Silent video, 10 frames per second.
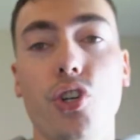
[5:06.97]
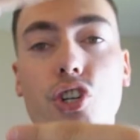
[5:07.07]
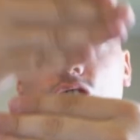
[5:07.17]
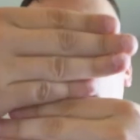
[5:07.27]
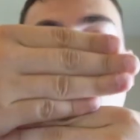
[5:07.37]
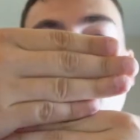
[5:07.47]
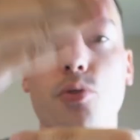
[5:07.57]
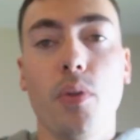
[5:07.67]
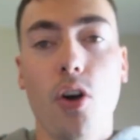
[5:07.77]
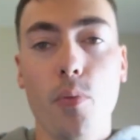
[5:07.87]
shutter,
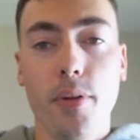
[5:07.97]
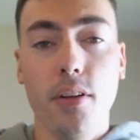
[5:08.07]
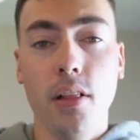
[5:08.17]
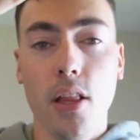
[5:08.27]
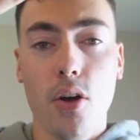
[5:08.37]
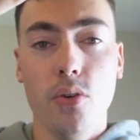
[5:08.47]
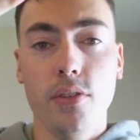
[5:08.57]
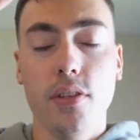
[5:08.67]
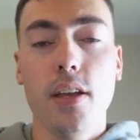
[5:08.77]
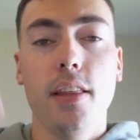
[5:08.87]
which will open and
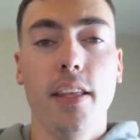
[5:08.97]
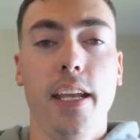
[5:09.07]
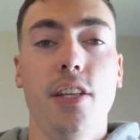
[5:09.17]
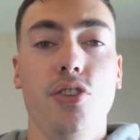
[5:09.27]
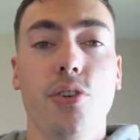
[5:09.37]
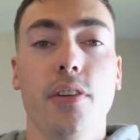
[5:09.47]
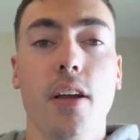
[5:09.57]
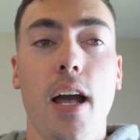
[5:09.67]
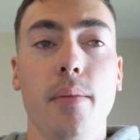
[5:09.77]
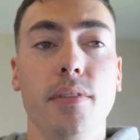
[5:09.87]
close, that hits your
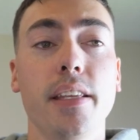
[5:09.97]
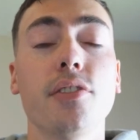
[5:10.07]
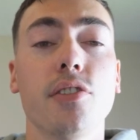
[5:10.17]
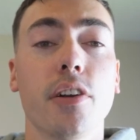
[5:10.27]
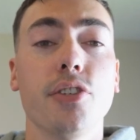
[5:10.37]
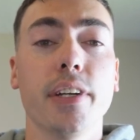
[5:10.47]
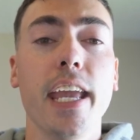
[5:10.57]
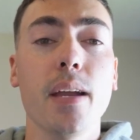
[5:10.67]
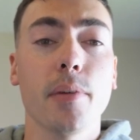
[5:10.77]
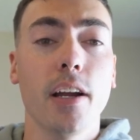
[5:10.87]
sensor on your
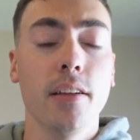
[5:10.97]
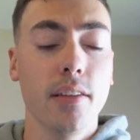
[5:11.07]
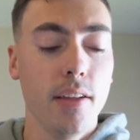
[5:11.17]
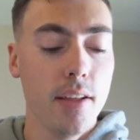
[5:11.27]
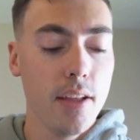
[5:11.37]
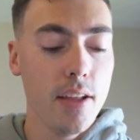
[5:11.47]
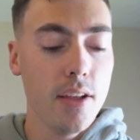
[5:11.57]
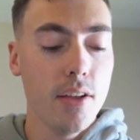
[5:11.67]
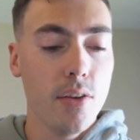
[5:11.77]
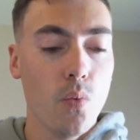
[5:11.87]
camera.
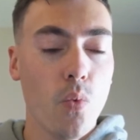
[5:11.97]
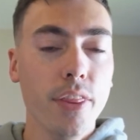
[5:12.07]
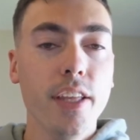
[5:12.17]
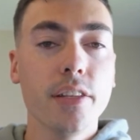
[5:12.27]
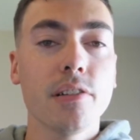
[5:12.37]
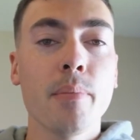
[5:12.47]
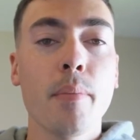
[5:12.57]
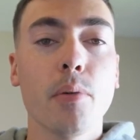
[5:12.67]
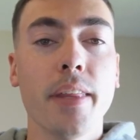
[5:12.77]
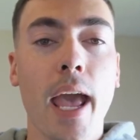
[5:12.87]
One thing to
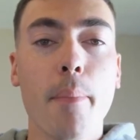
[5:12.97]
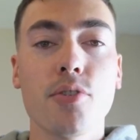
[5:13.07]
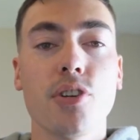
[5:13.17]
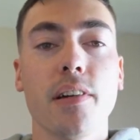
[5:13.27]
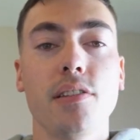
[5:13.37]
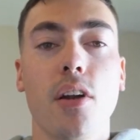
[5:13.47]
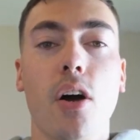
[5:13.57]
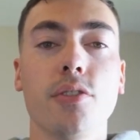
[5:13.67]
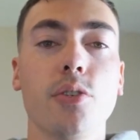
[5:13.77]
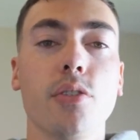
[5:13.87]
remember with aperture is it
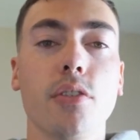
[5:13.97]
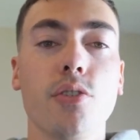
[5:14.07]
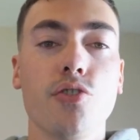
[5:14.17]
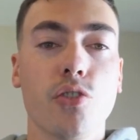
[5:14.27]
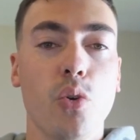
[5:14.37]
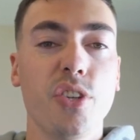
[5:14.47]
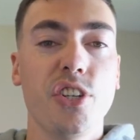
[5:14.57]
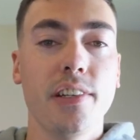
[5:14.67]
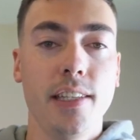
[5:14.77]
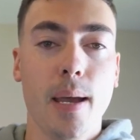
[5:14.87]
also
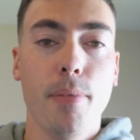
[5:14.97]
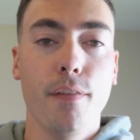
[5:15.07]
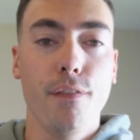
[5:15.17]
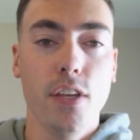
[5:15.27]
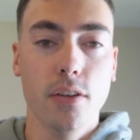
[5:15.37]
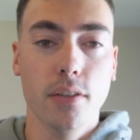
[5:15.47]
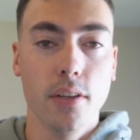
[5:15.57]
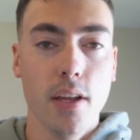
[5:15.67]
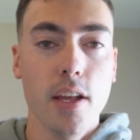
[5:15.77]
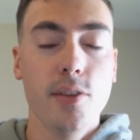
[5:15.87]
controls your depth of field.
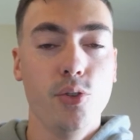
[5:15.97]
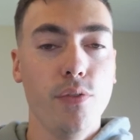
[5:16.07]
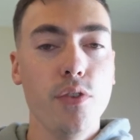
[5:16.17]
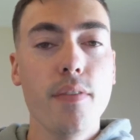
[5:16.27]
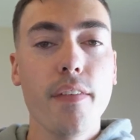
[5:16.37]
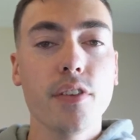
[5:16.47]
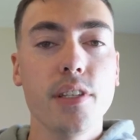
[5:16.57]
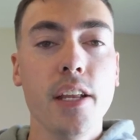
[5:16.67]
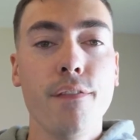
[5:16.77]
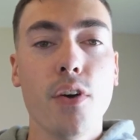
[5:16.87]
So if you've ever
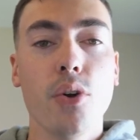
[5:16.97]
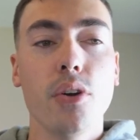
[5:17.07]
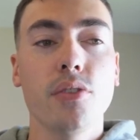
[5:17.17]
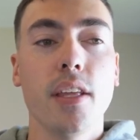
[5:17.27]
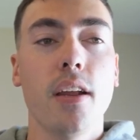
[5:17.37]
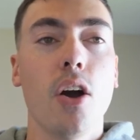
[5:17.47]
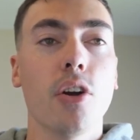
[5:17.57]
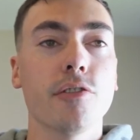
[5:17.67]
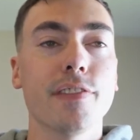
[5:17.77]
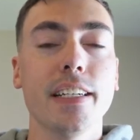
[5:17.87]
seen photos that
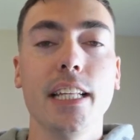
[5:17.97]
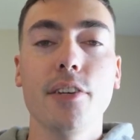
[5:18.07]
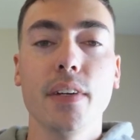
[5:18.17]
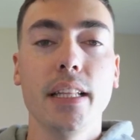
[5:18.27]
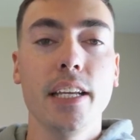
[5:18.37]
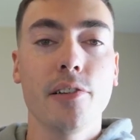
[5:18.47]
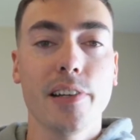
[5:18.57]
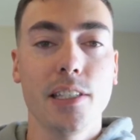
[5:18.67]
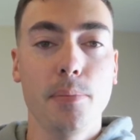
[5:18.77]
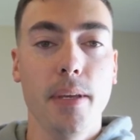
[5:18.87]
are really, really
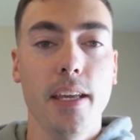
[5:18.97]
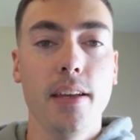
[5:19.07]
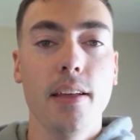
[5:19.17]
crispy